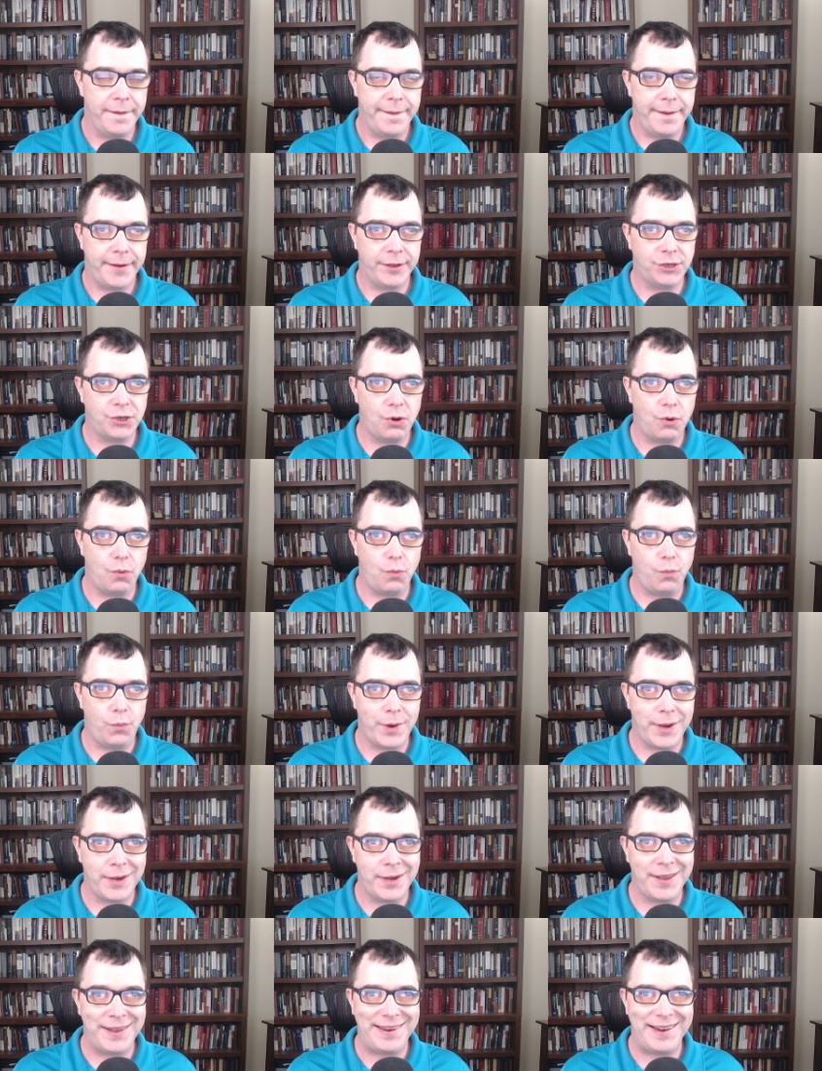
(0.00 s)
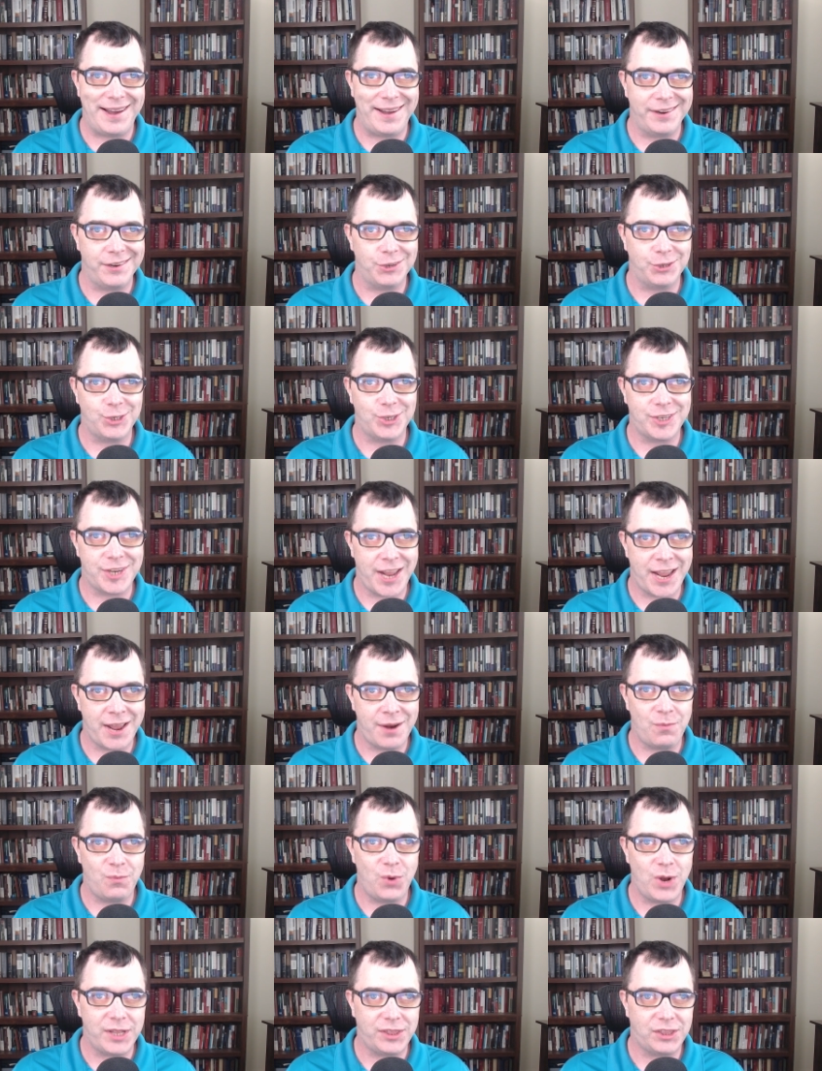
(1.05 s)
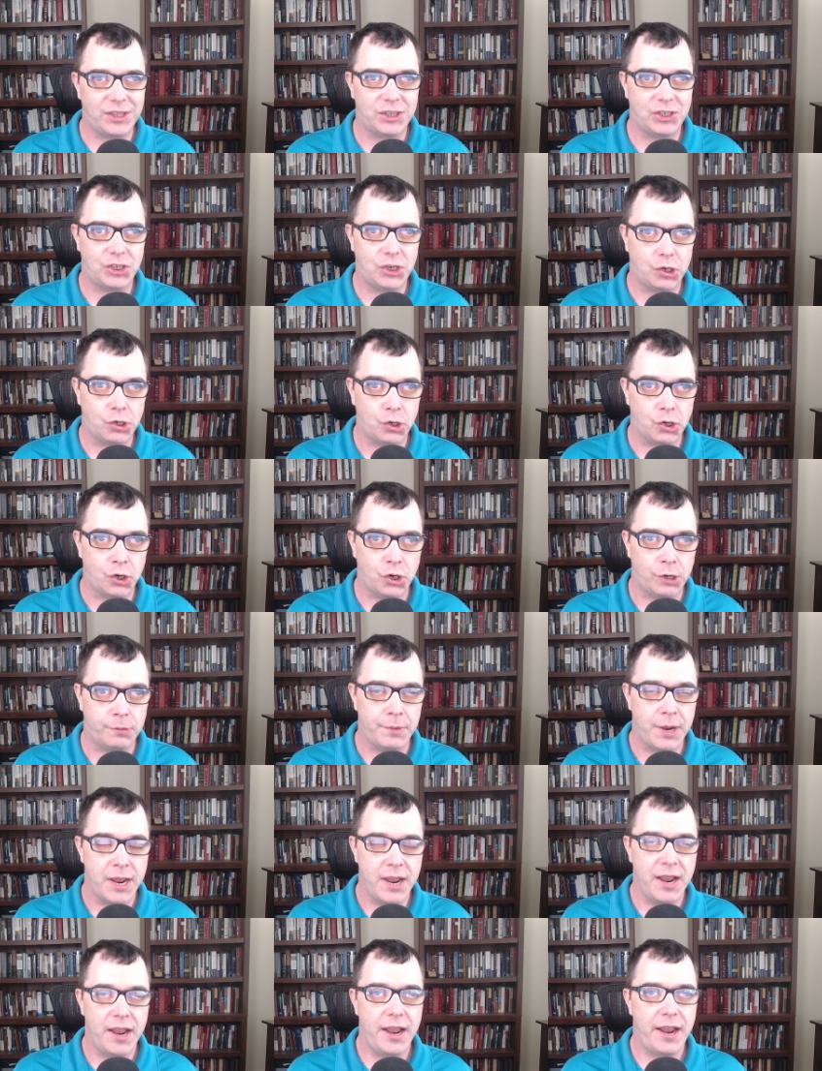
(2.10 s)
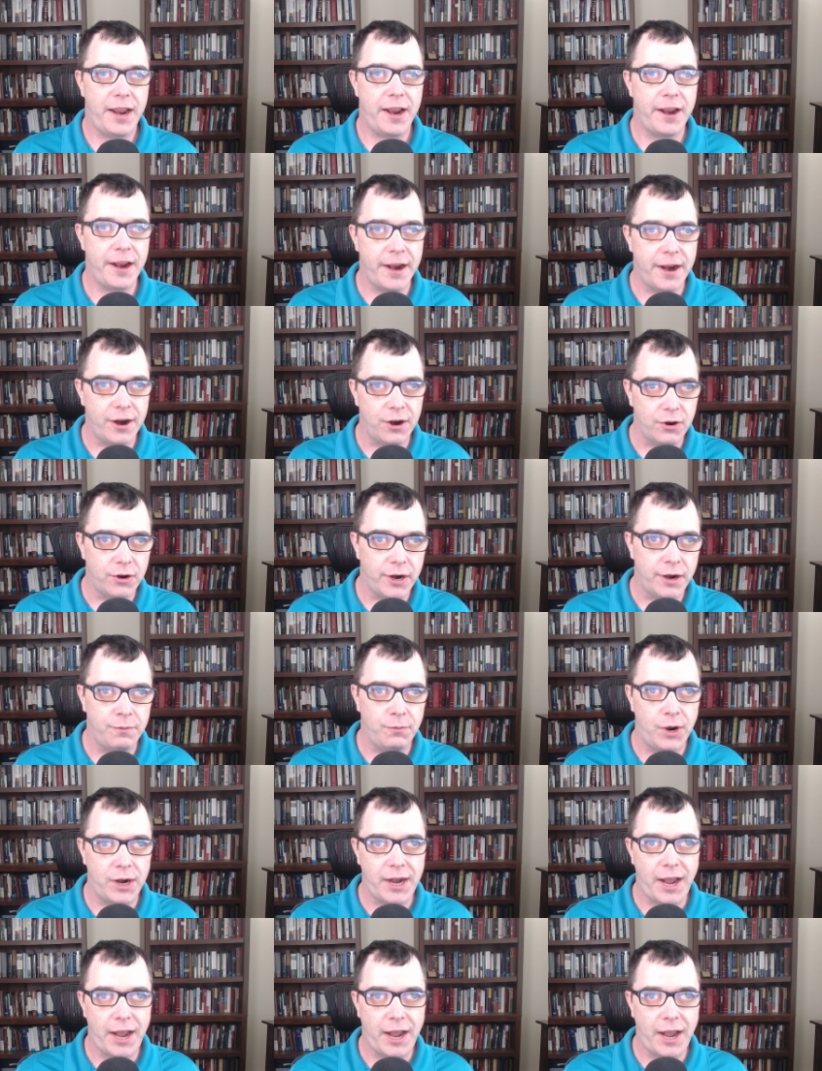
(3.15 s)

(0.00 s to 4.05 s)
And so we need to understand what the term error and what